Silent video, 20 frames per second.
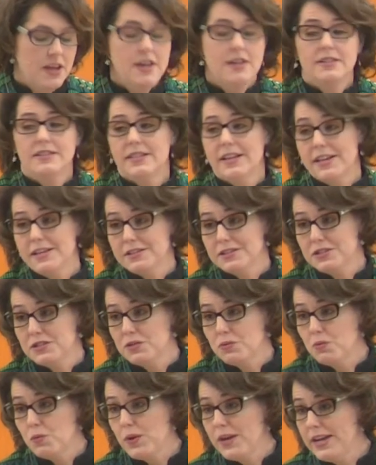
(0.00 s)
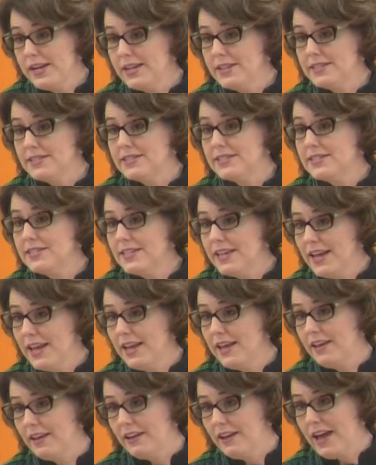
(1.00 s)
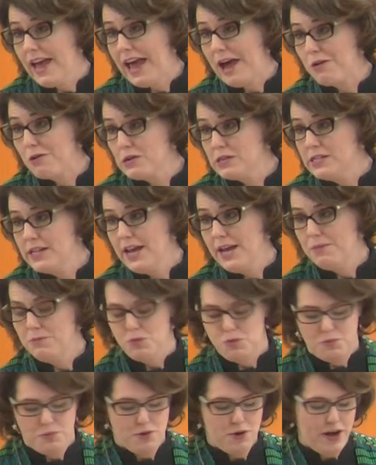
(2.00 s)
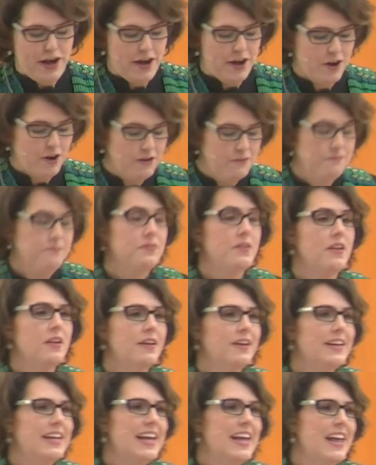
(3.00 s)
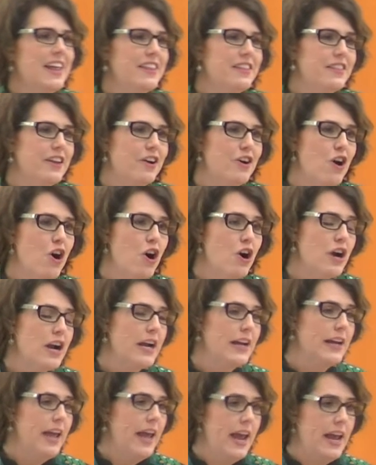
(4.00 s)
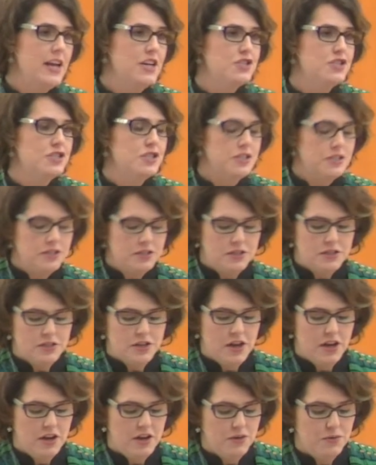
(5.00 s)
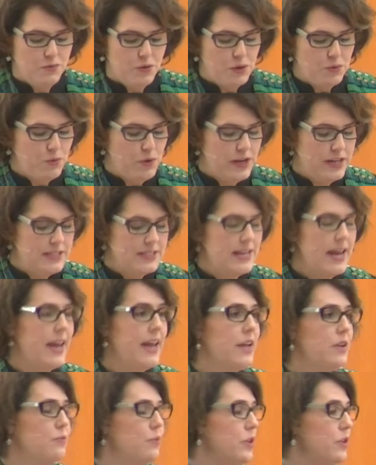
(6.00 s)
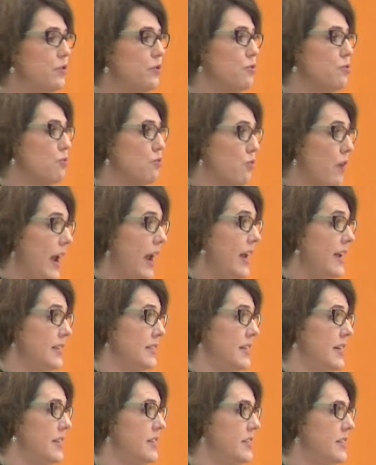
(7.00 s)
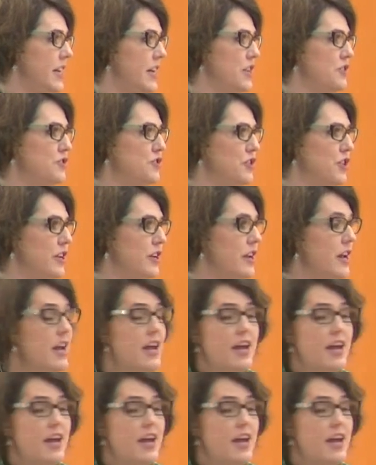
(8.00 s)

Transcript: Since we sing our table prayer, There are occasions when we say it with great intention,